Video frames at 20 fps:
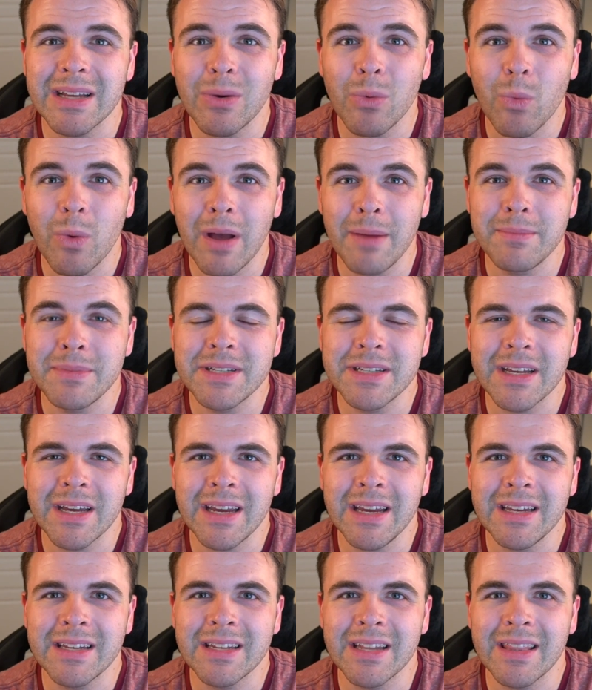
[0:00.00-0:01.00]

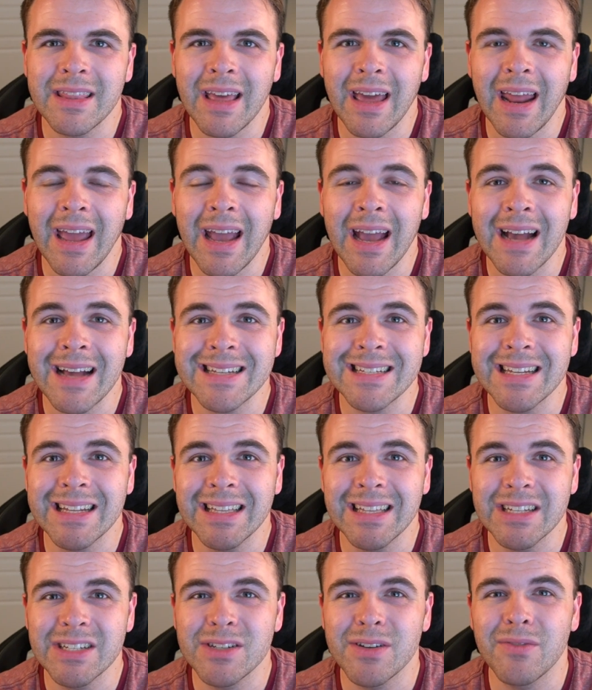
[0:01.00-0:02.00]
website that has a
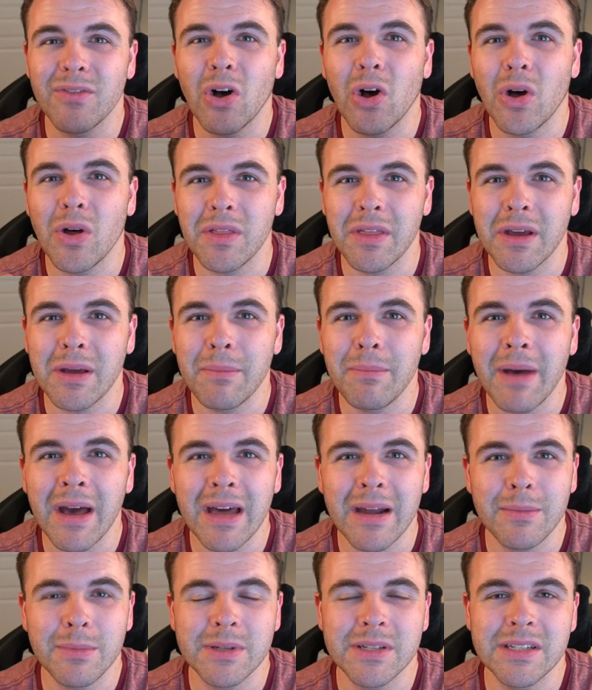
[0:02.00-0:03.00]
list of all the
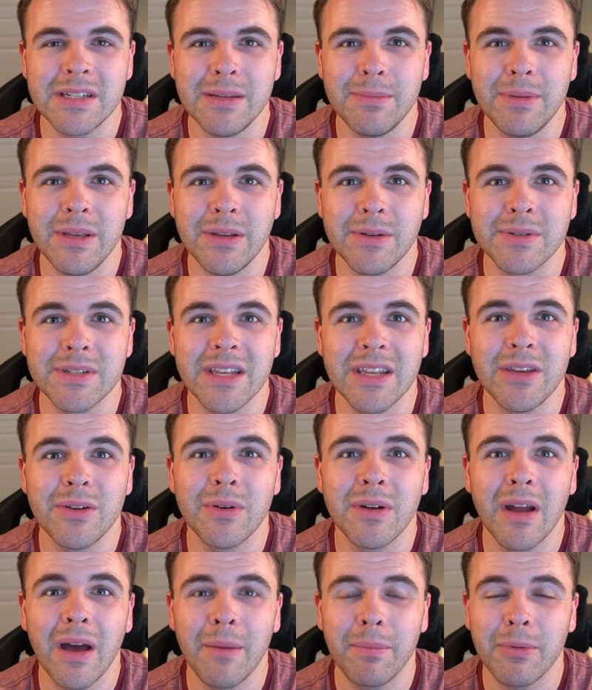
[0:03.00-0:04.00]
compatible CPUs that you
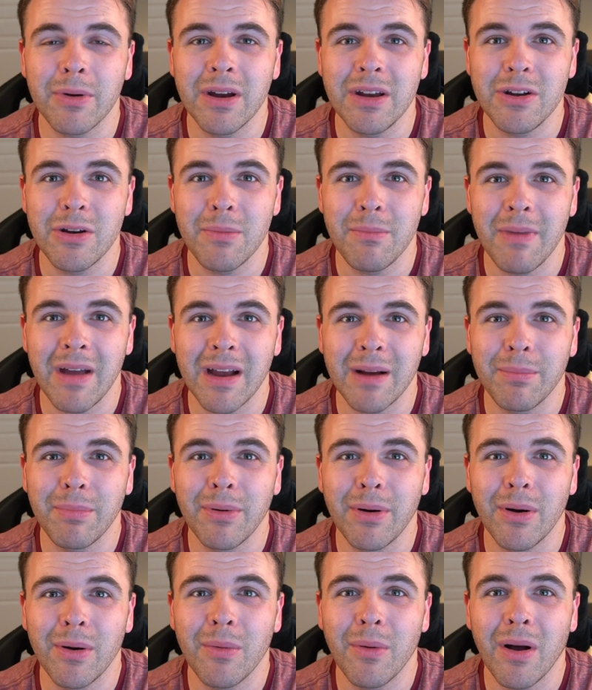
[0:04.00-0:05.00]
can upgrade your Mac
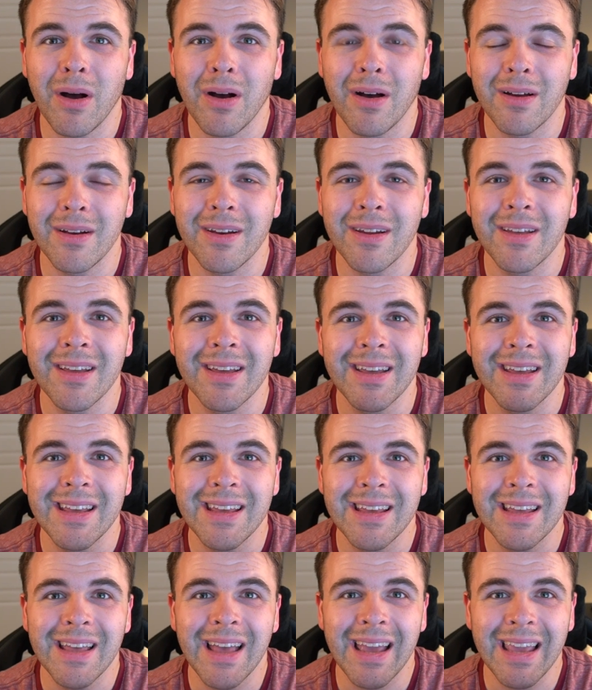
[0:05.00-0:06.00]
Pro on.
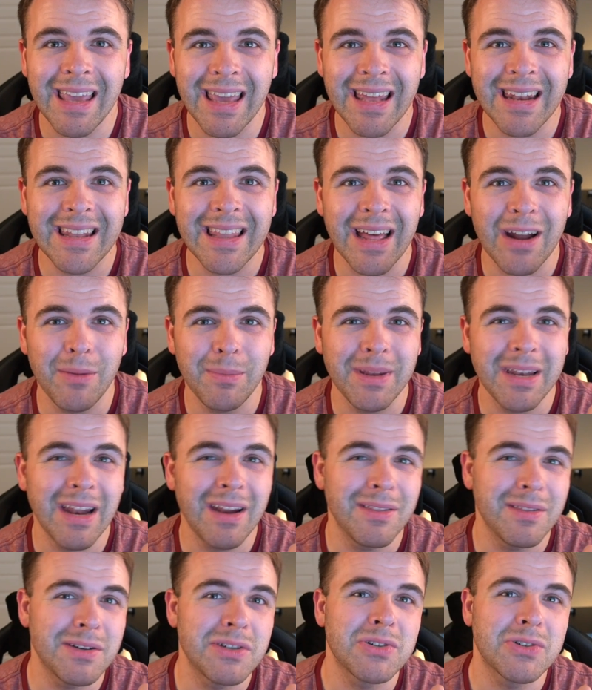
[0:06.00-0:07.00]
Again, that'll be
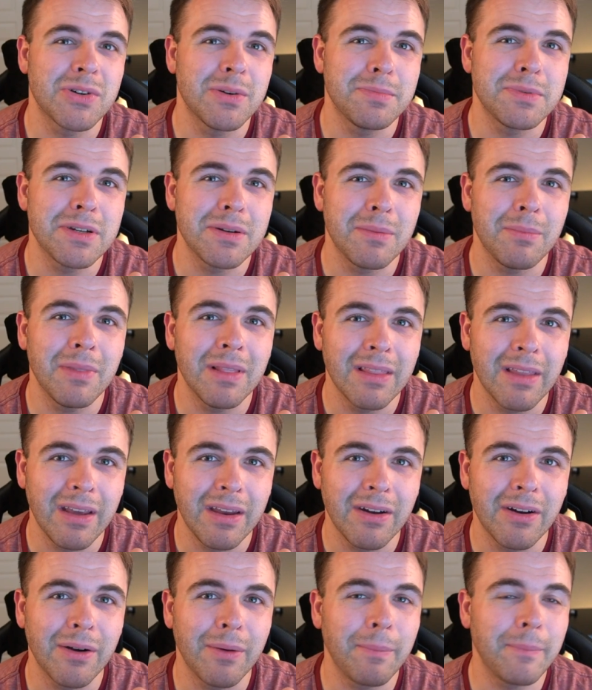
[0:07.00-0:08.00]
down in the description
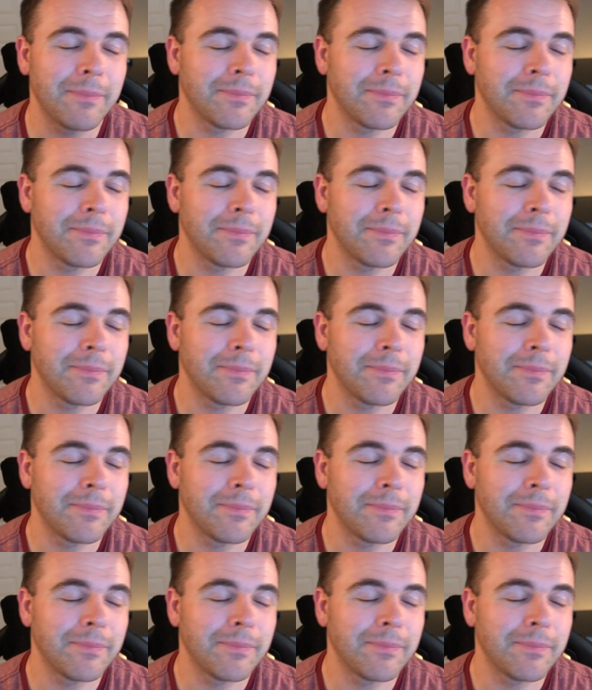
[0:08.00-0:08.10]
later.